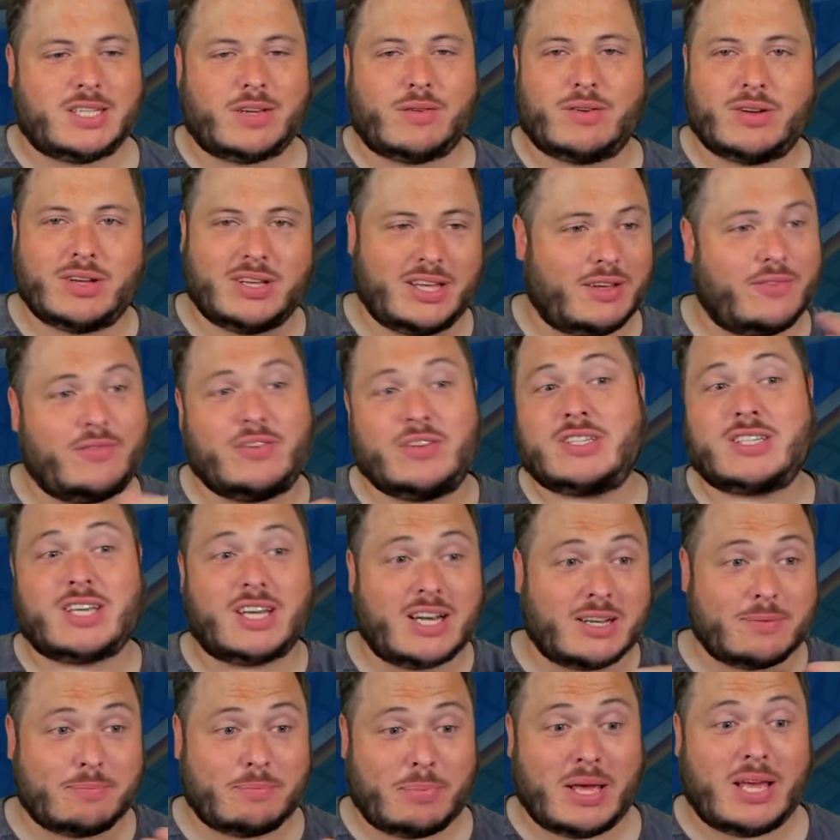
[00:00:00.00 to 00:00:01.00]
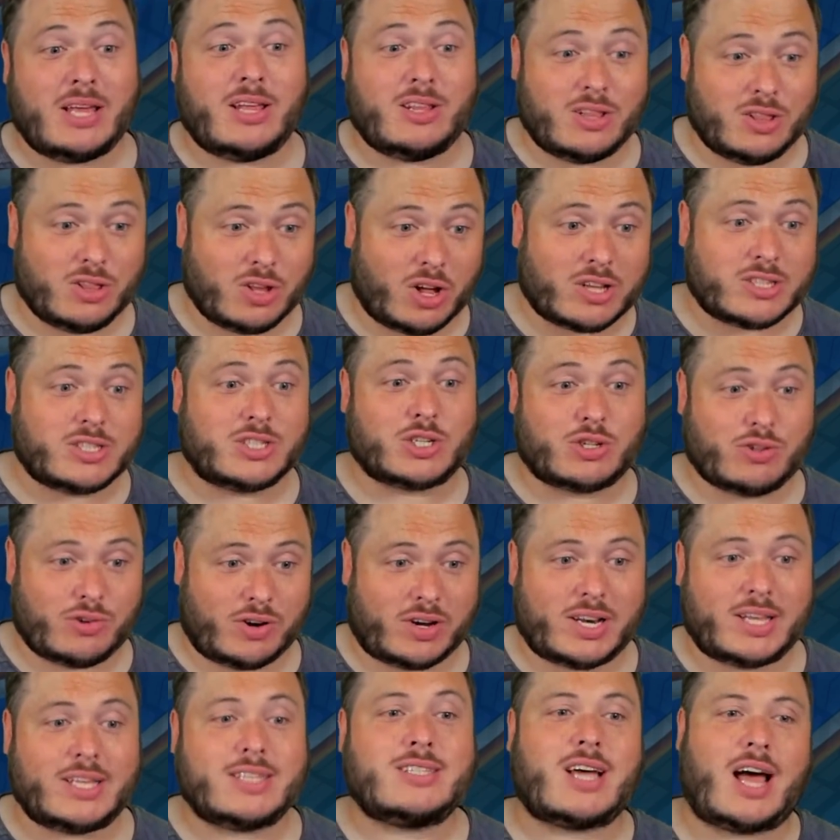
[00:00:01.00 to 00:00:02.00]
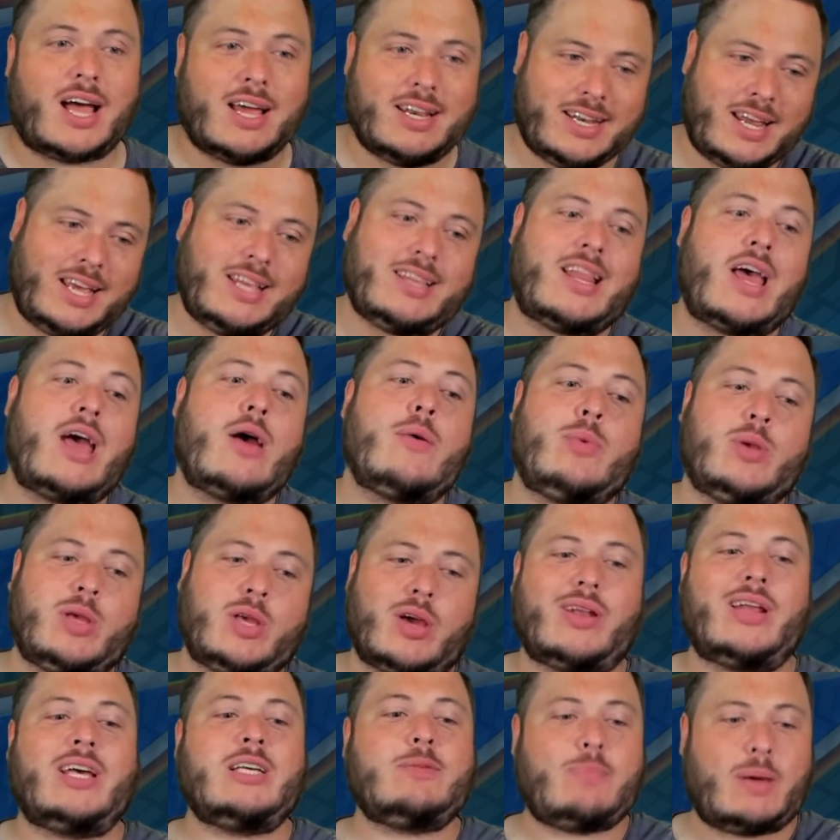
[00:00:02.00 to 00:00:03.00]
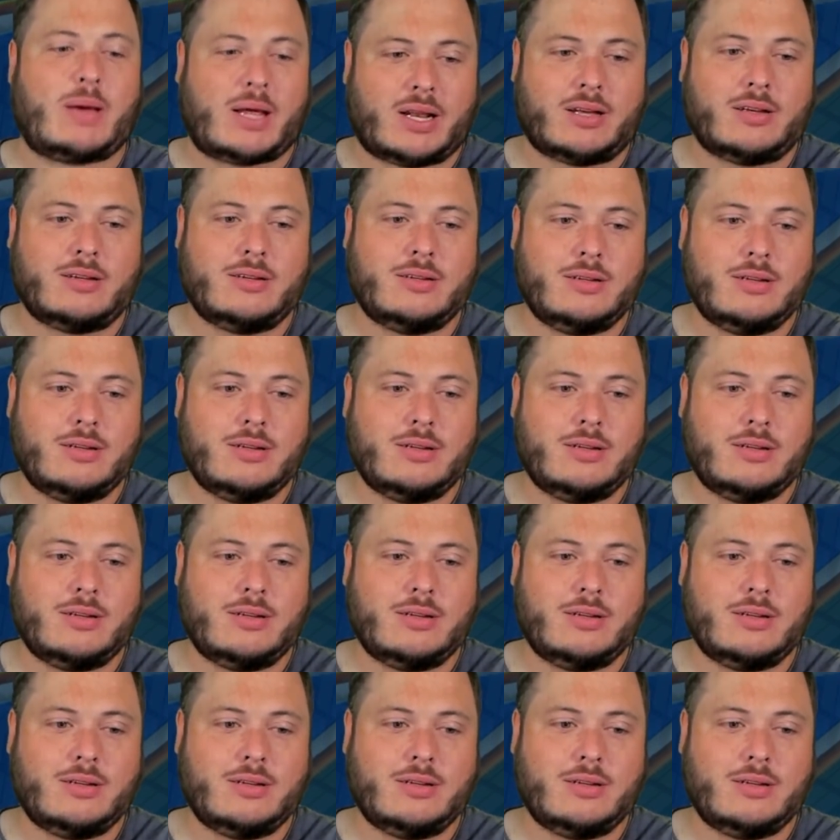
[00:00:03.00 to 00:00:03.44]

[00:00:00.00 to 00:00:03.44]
if it's gonna be lots of credits, I need. There we go. That's better.